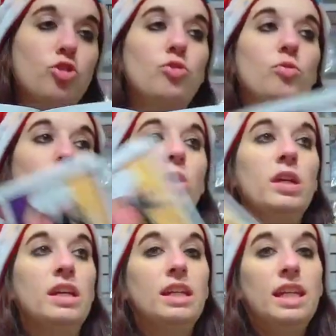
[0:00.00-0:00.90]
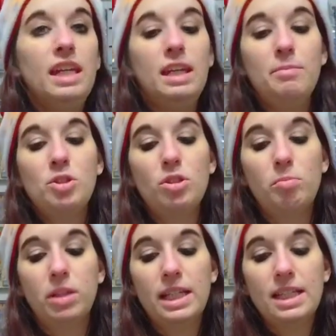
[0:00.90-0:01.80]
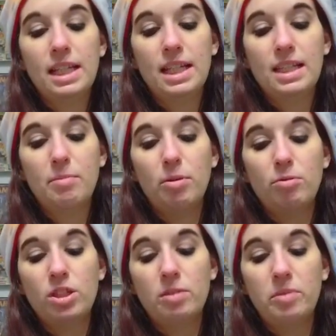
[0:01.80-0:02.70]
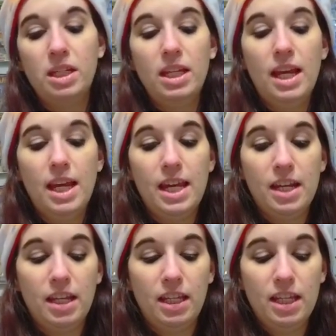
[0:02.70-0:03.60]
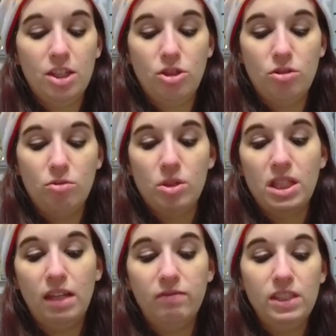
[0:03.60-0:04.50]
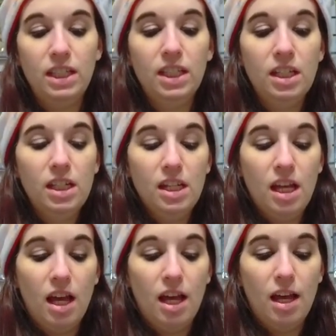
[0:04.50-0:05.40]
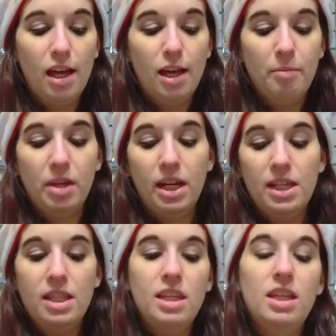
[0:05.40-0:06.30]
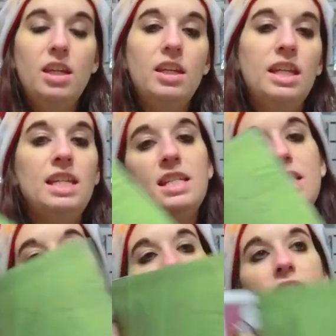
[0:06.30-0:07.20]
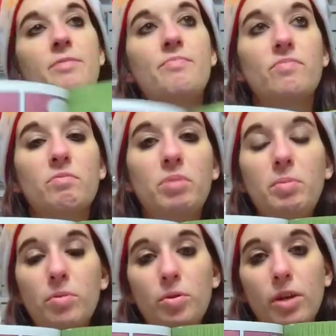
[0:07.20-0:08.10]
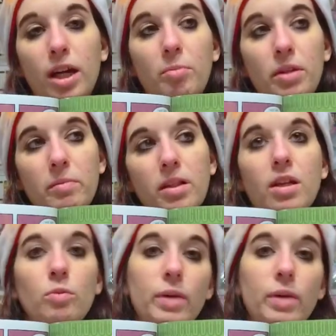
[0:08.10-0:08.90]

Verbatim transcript: to get him to the place that he's supposed to be and get to safety. Um, and then he's got people who are helping him along the